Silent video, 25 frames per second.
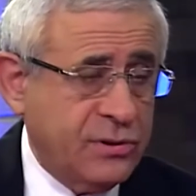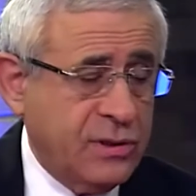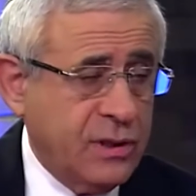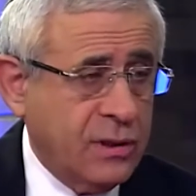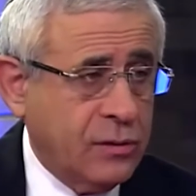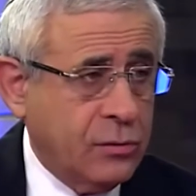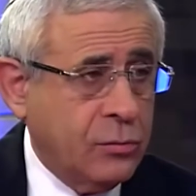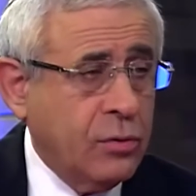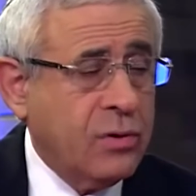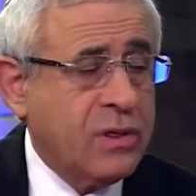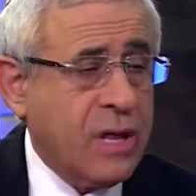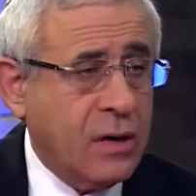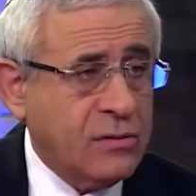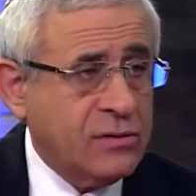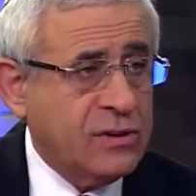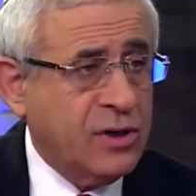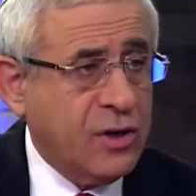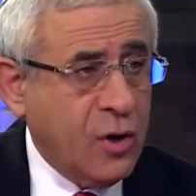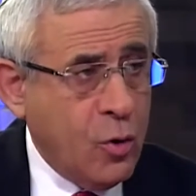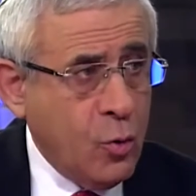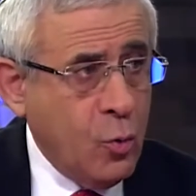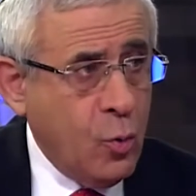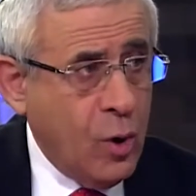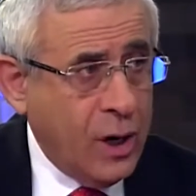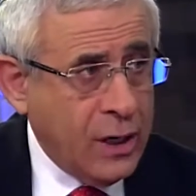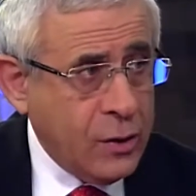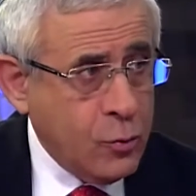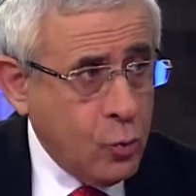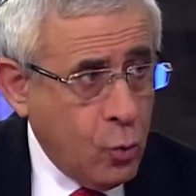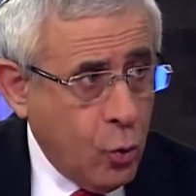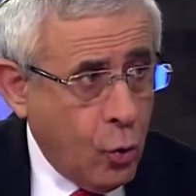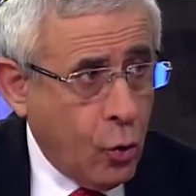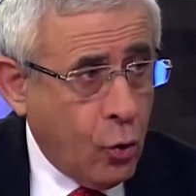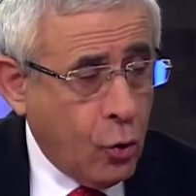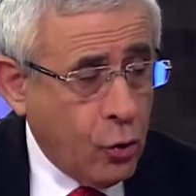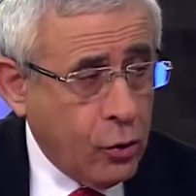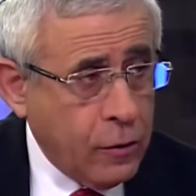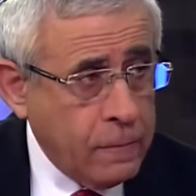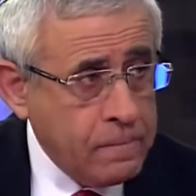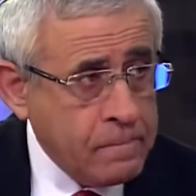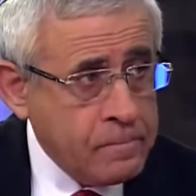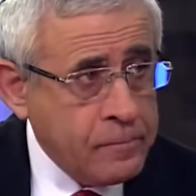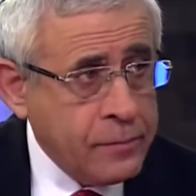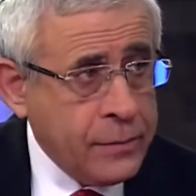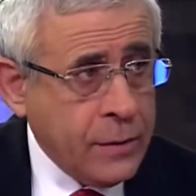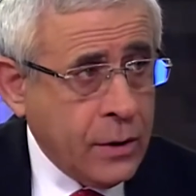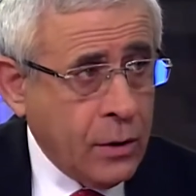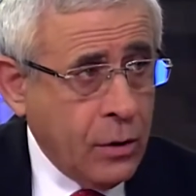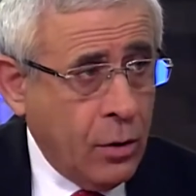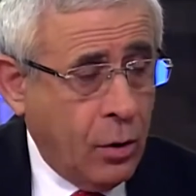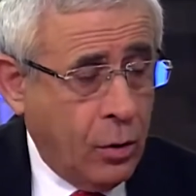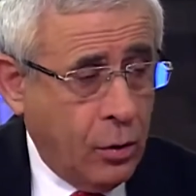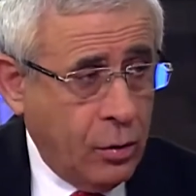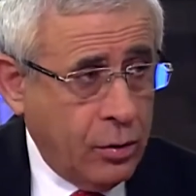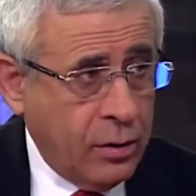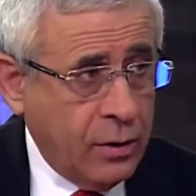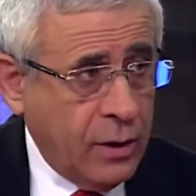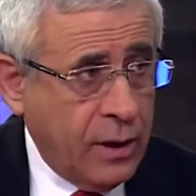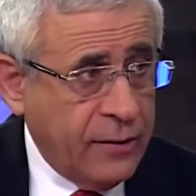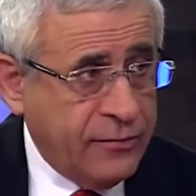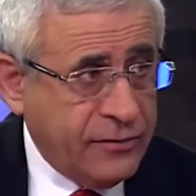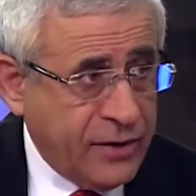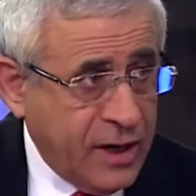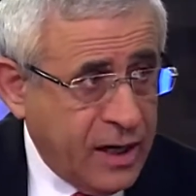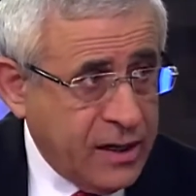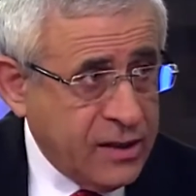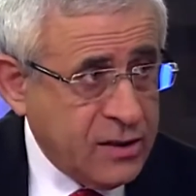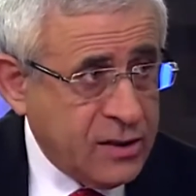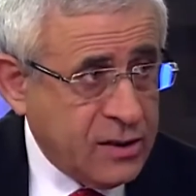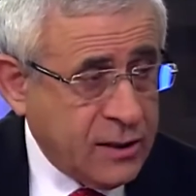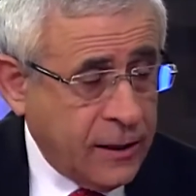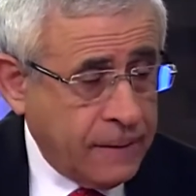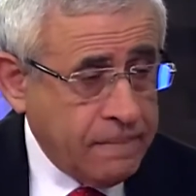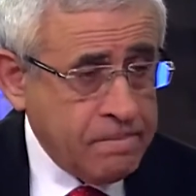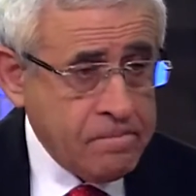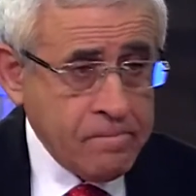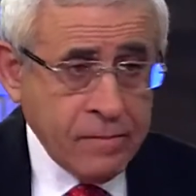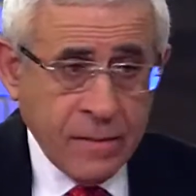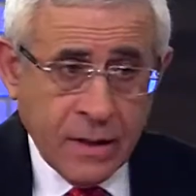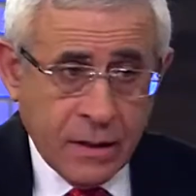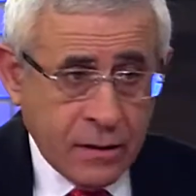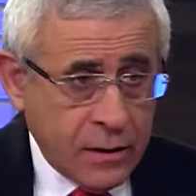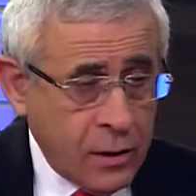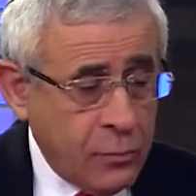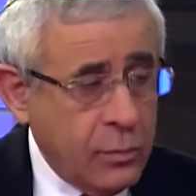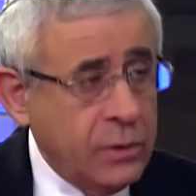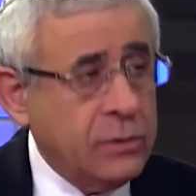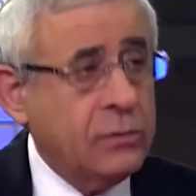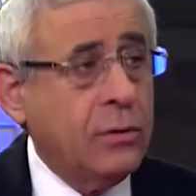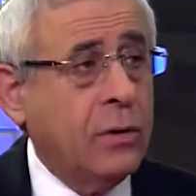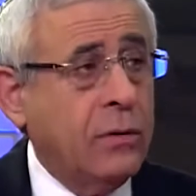the 2001 war on Afghanistan. They went all